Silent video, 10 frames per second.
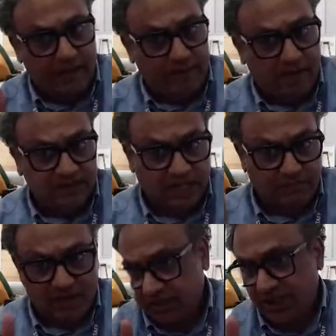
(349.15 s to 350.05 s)
Pakistan,
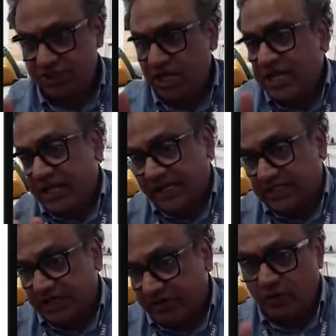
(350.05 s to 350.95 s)
Bangladesh,
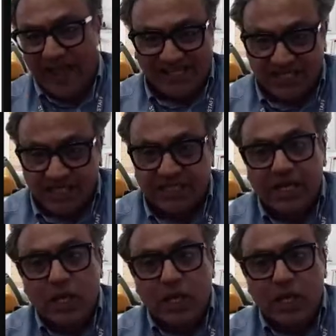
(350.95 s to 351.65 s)
etc. to access.